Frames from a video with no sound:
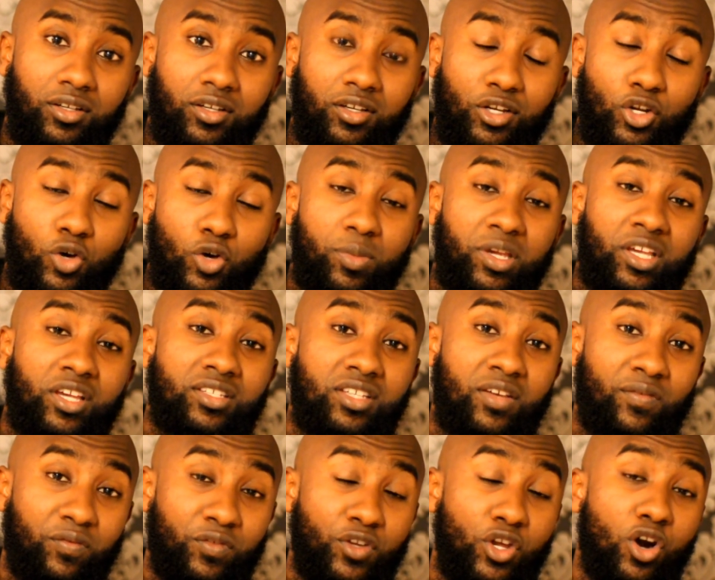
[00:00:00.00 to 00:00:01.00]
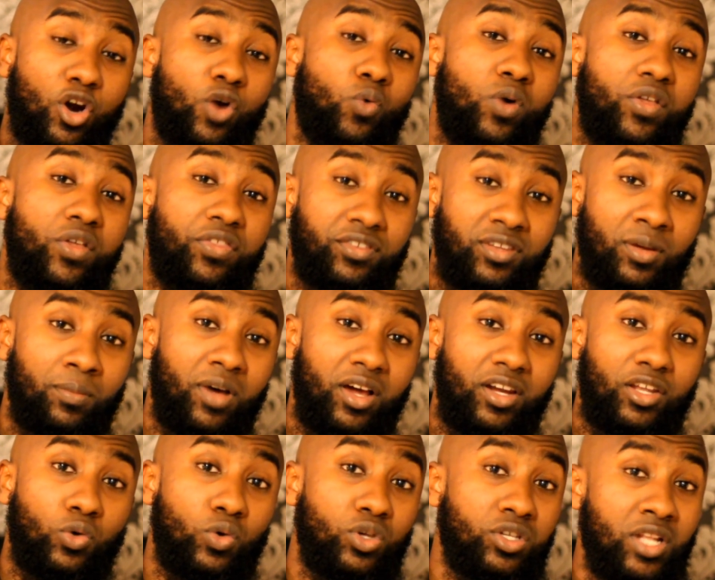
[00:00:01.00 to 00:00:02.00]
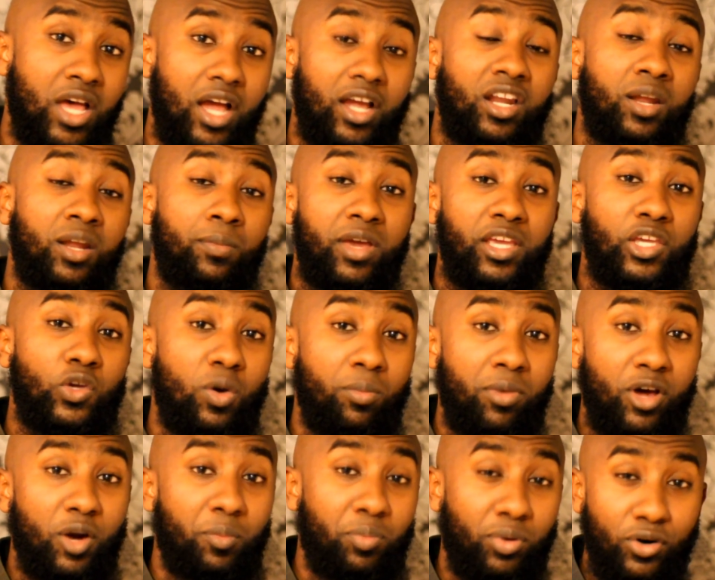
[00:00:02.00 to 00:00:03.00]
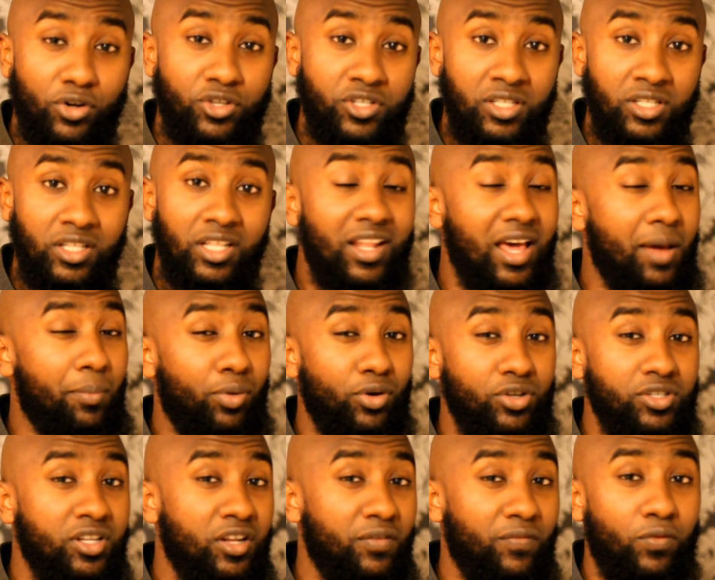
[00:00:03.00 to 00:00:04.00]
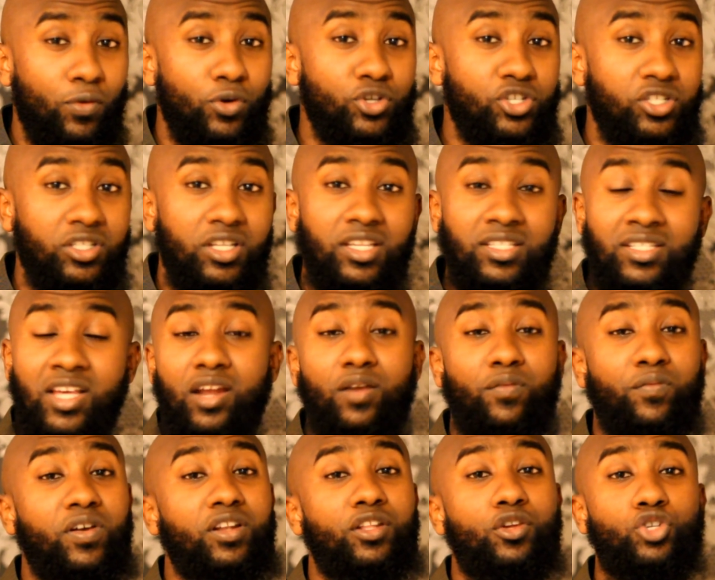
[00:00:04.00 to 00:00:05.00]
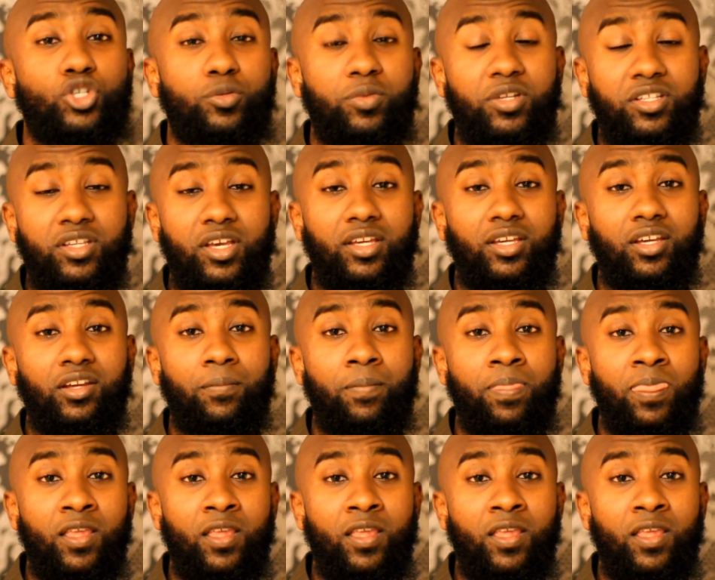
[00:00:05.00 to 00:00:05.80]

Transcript: You know, because if you're with somebody who is not going to make you a better person, then that person, unfortunately, is not a friend that you should be taking.